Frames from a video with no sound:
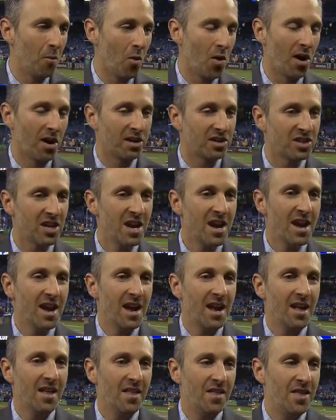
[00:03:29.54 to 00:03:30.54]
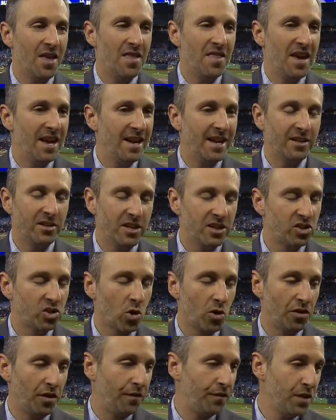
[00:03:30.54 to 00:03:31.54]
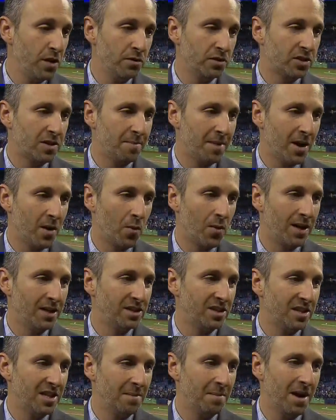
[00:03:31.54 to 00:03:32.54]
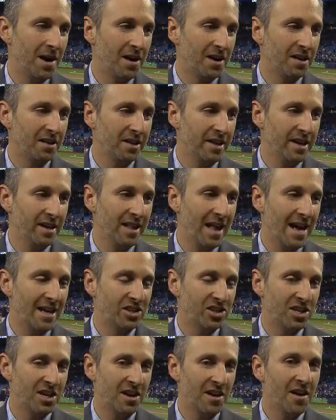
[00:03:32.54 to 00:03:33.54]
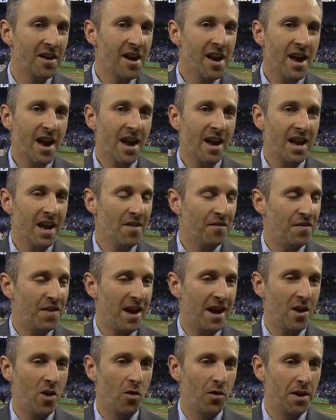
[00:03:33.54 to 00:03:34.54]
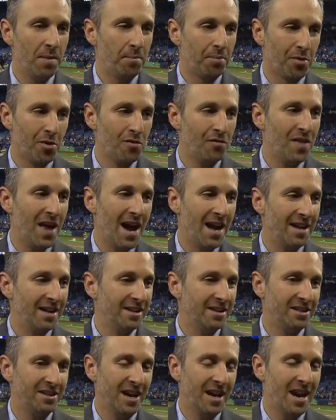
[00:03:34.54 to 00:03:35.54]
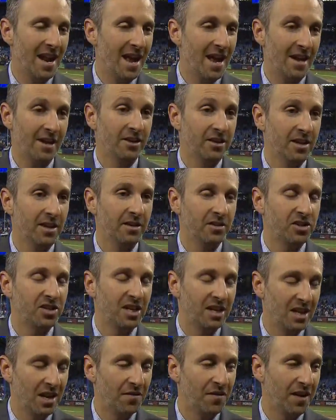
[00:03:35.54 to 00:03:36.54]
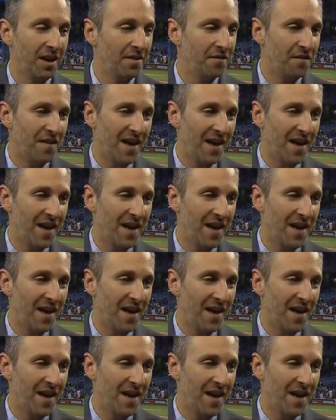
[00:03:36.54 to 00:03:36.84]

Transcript: works. Yeah they, they, did, they, scored the fewest amount of runs in the American League last year. Uh, if they don't improve that in a, in a, a significant